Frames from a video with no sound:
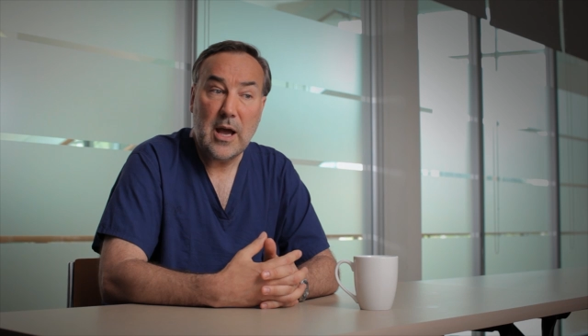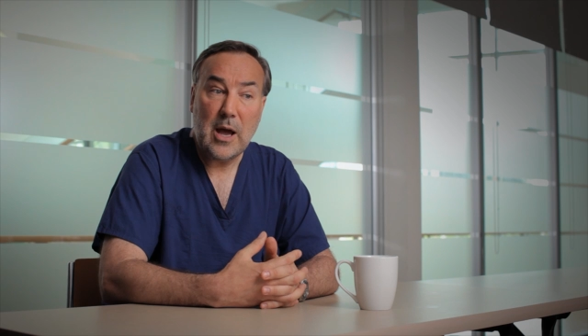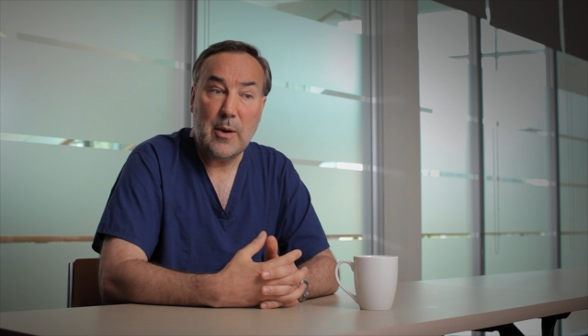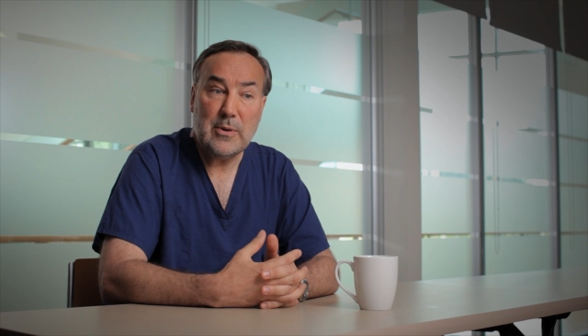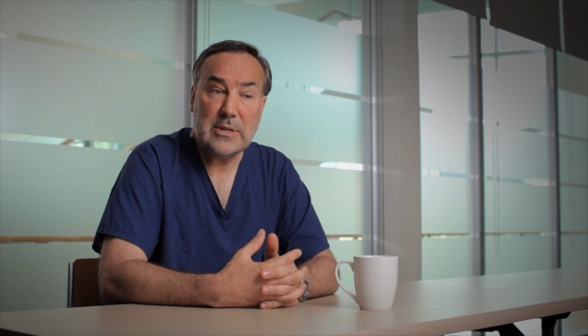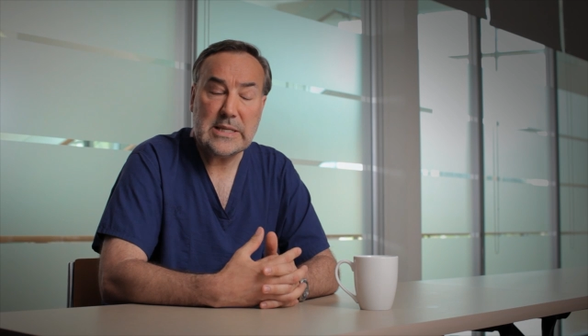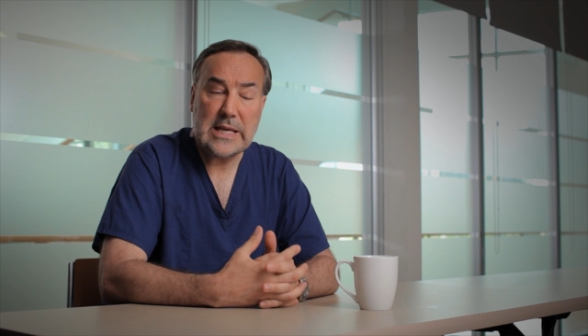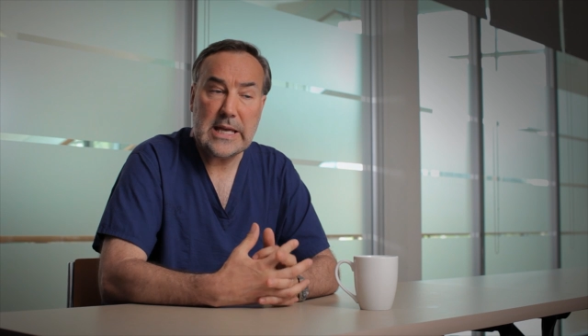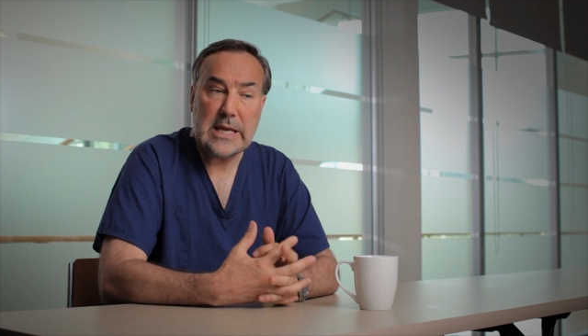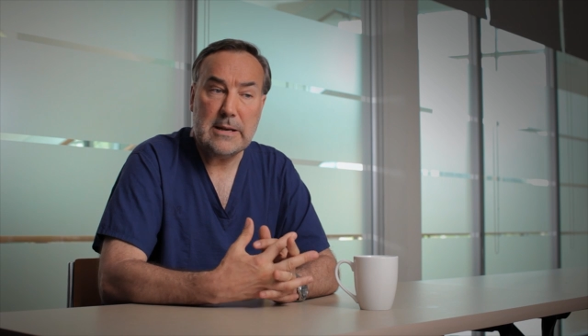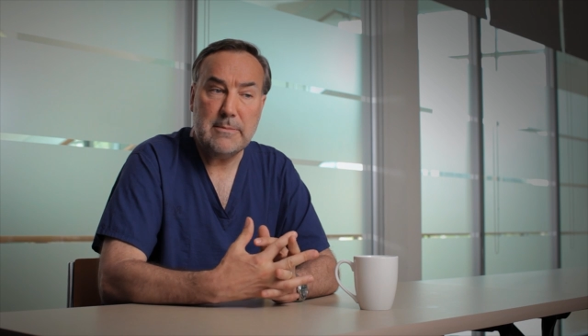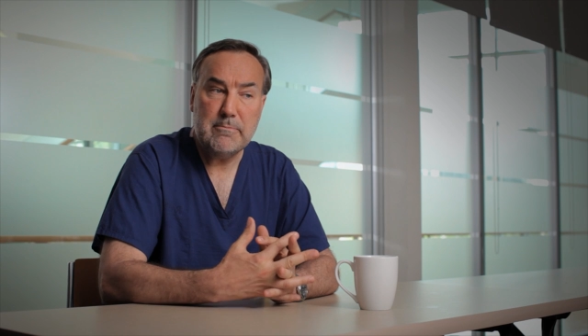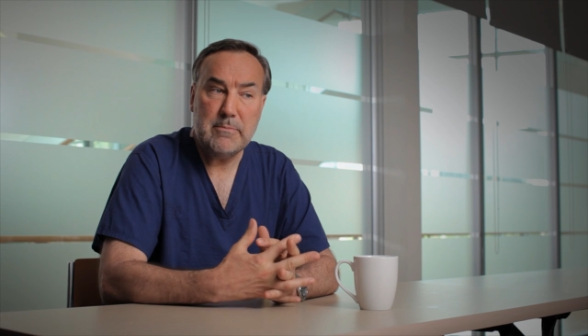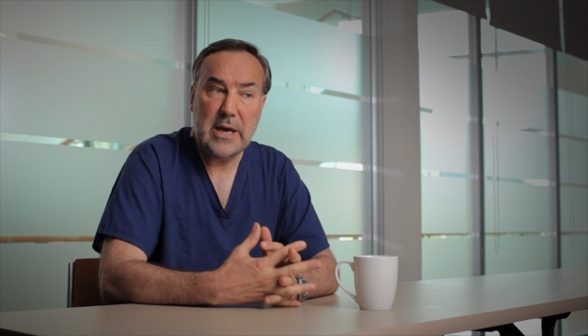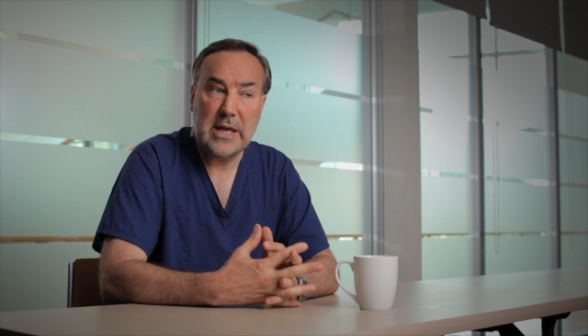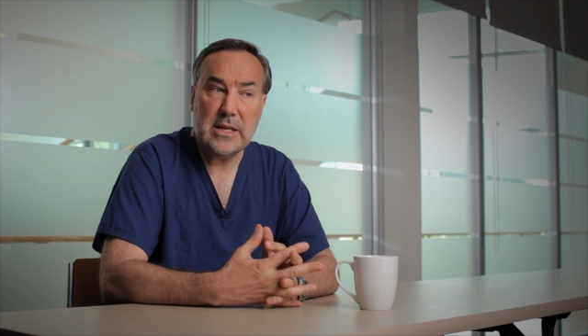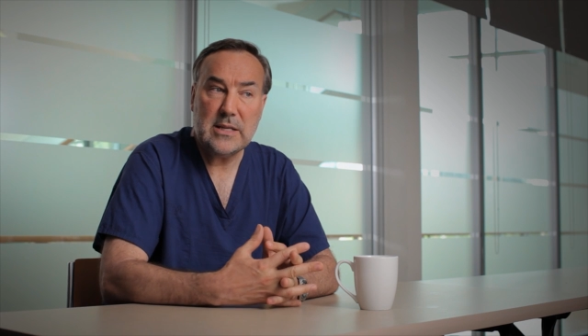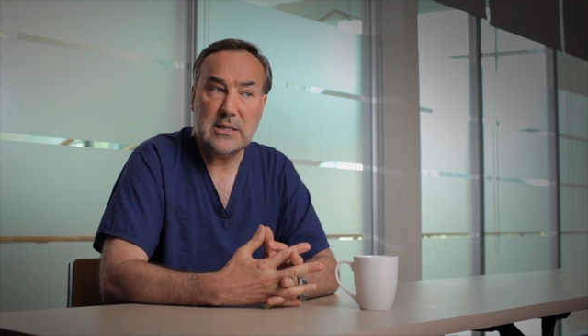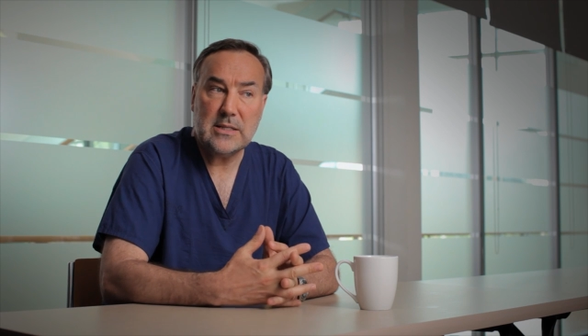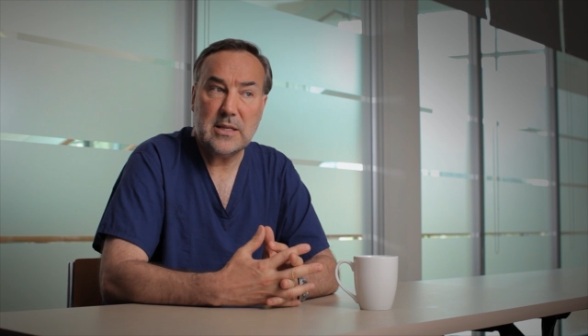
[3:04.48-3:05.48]
I always say
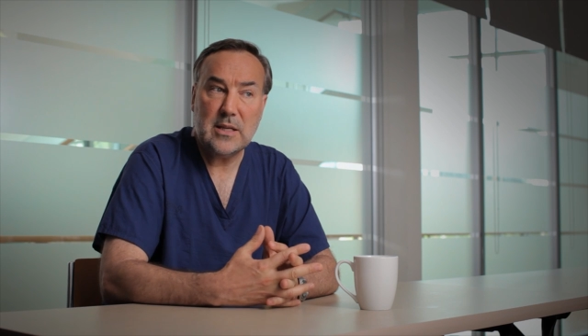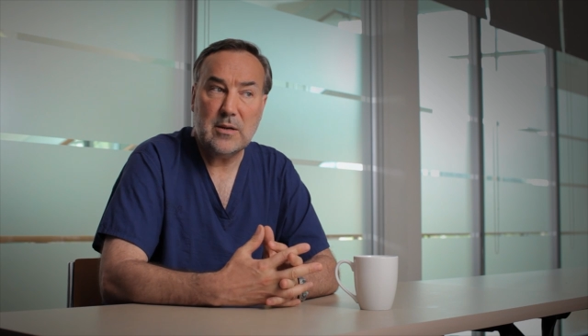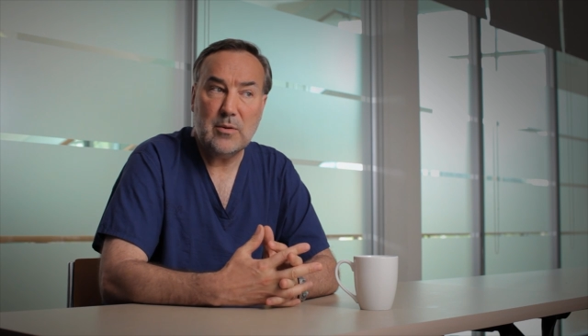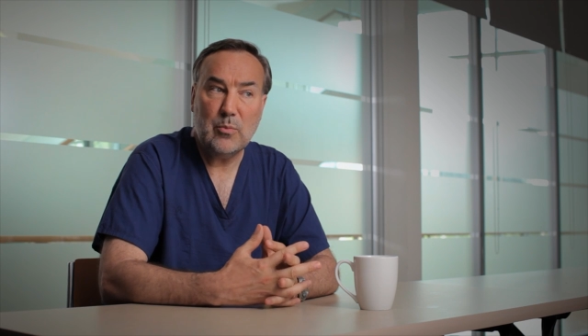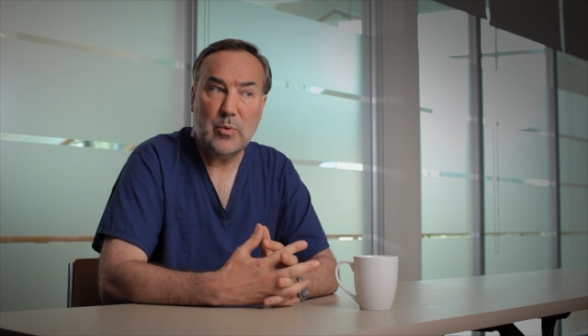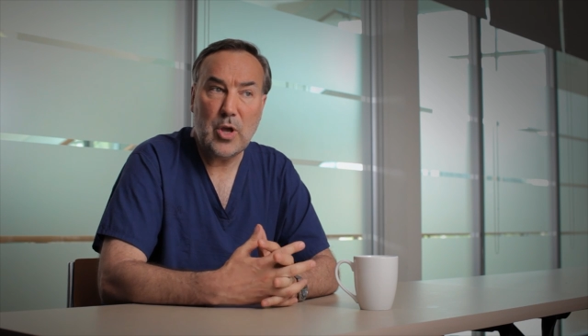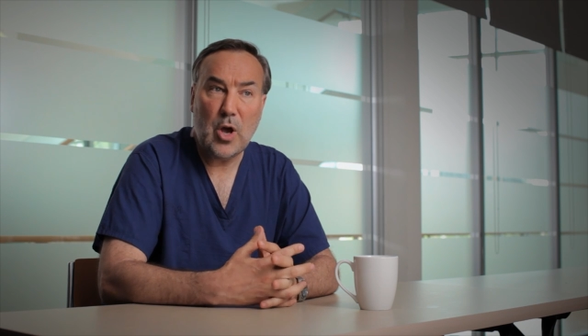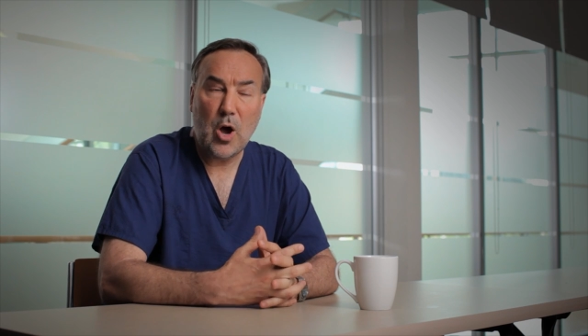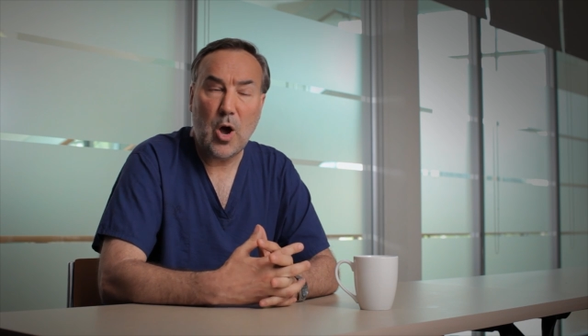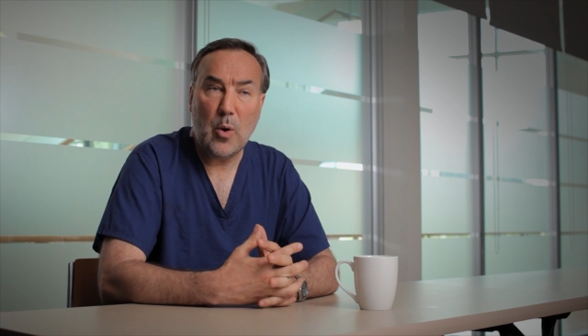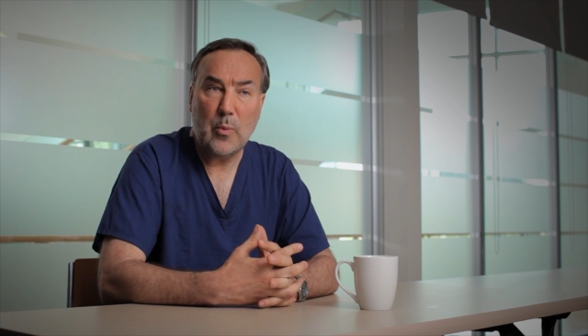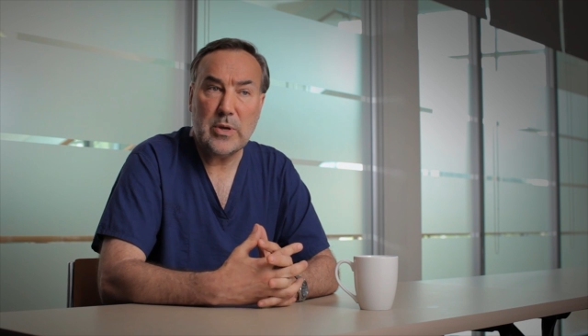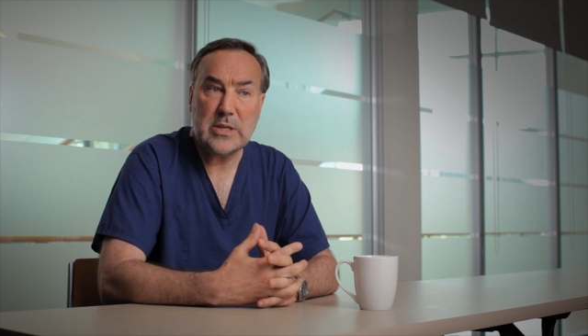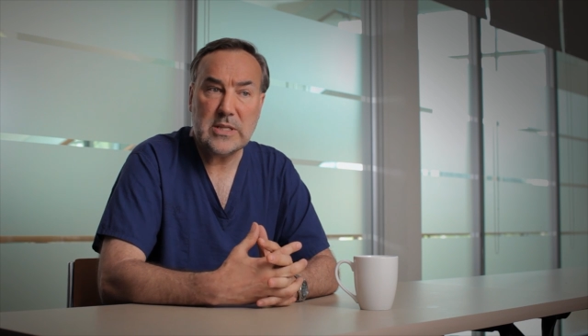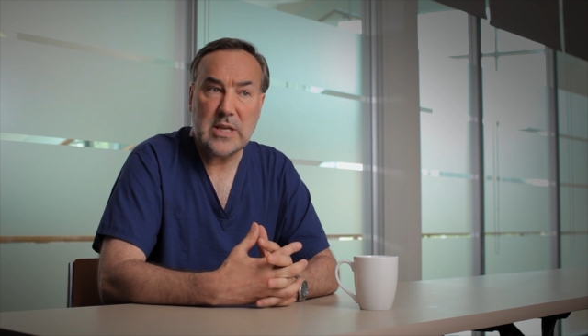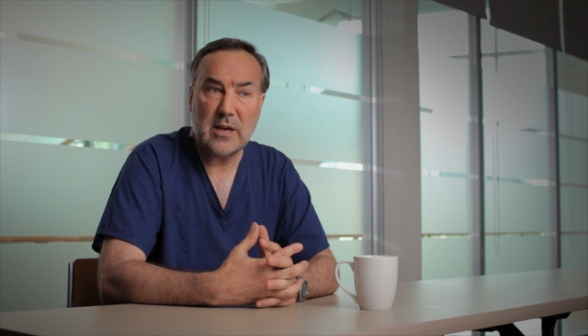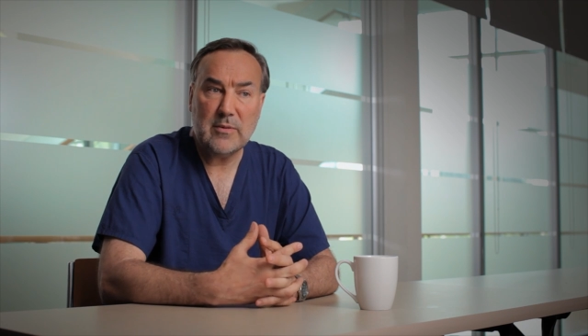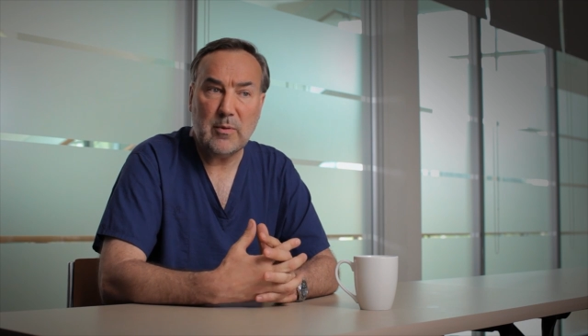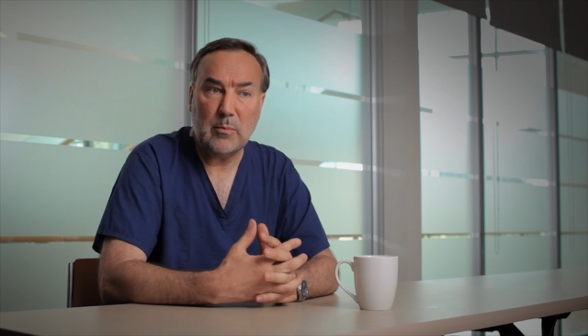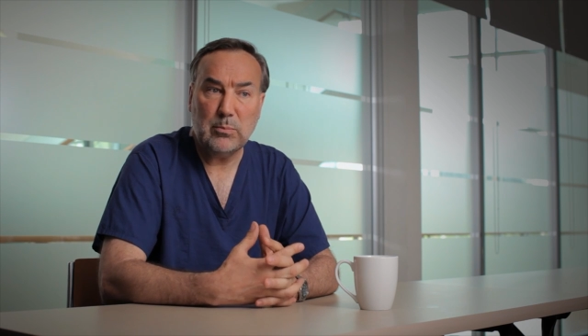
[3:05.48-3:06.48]
in medicine, we
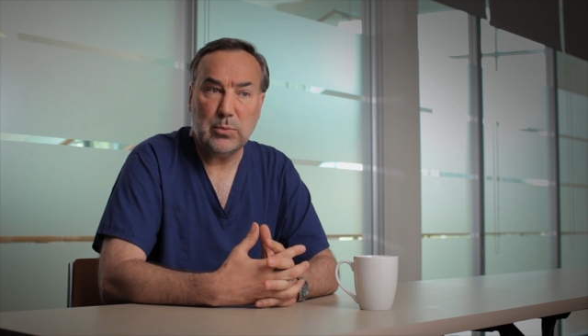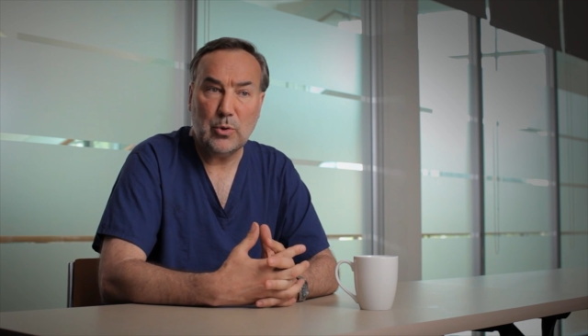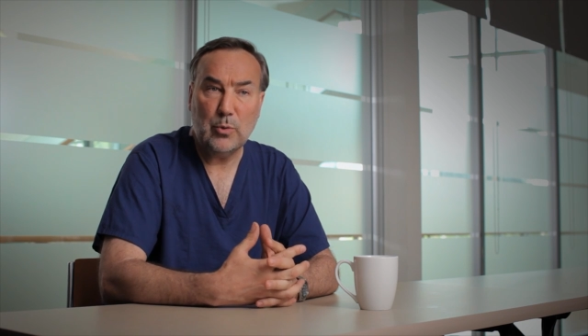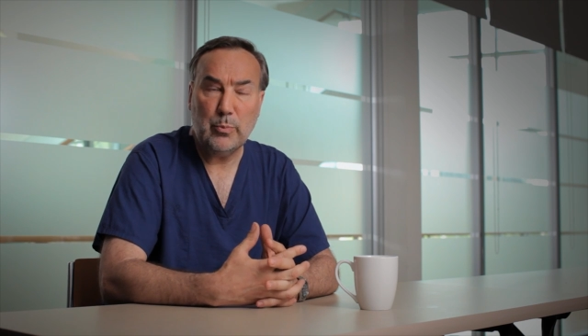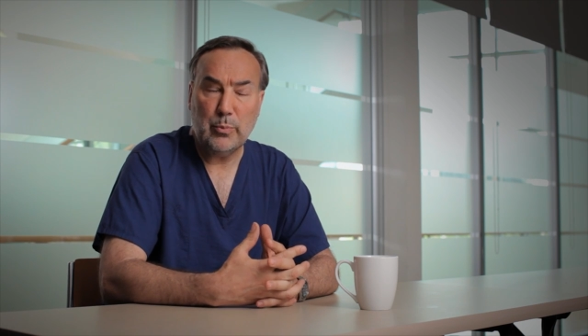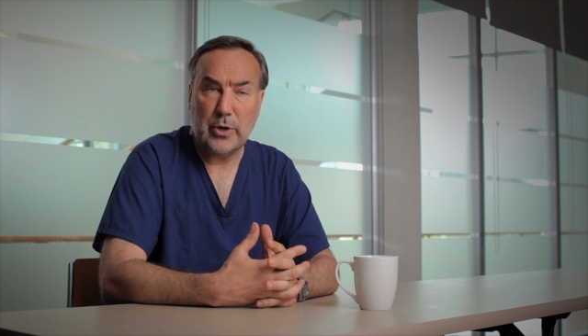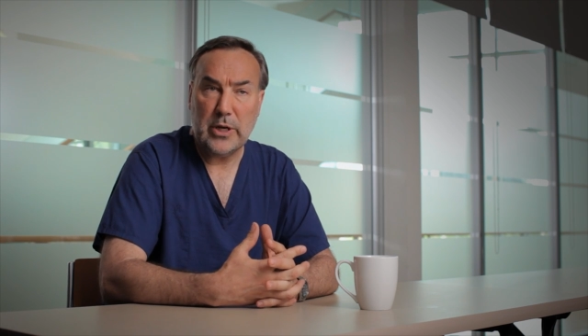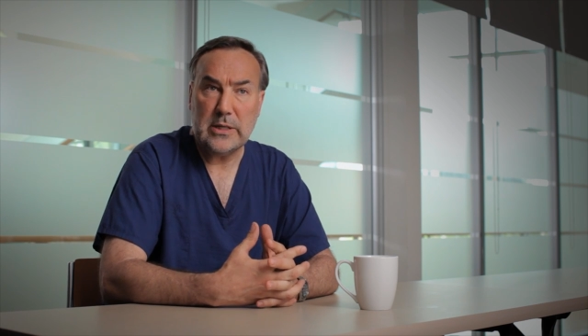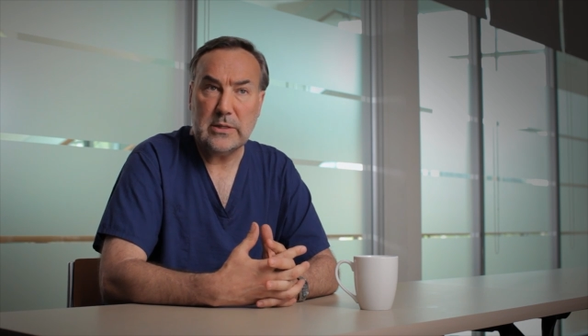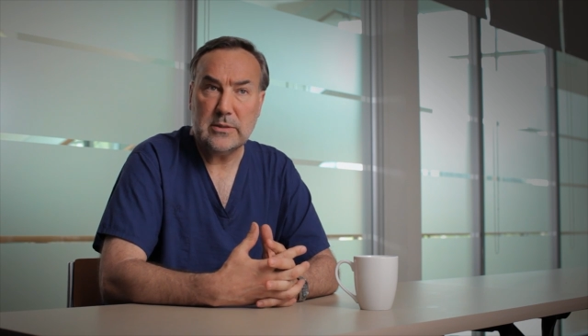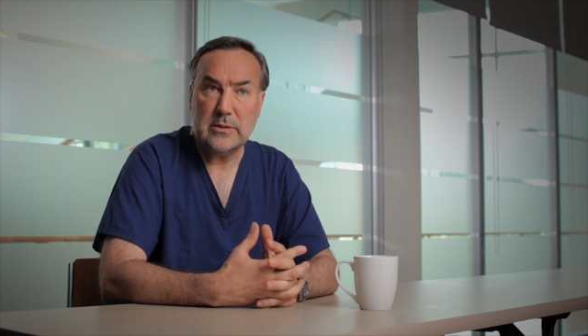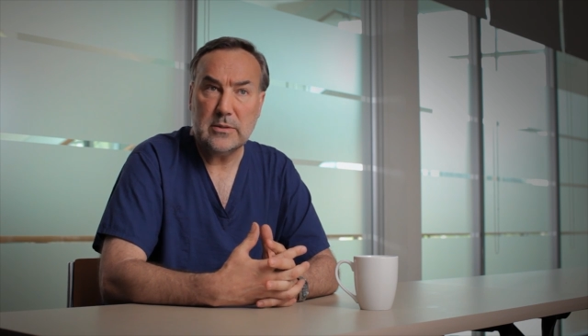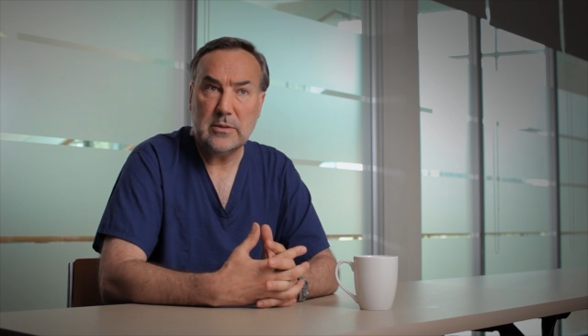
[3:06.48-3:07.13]
always have a blueprint.